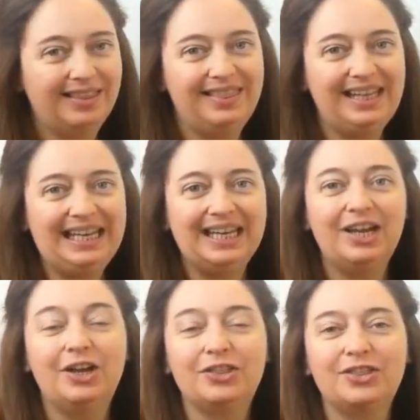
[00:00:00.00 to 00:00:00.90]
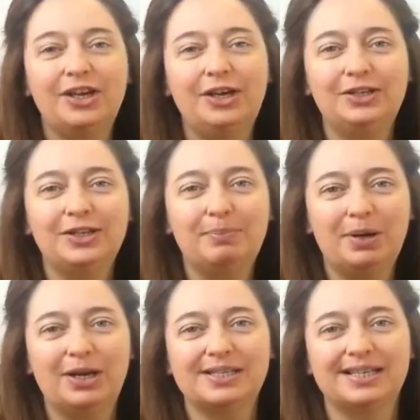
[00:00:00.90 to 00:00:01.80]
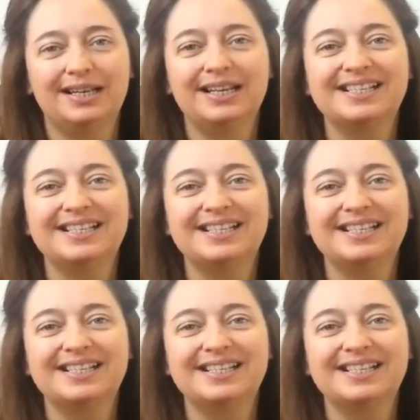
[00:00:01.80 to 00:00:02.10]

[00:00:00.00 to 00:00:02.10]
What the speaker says: the third person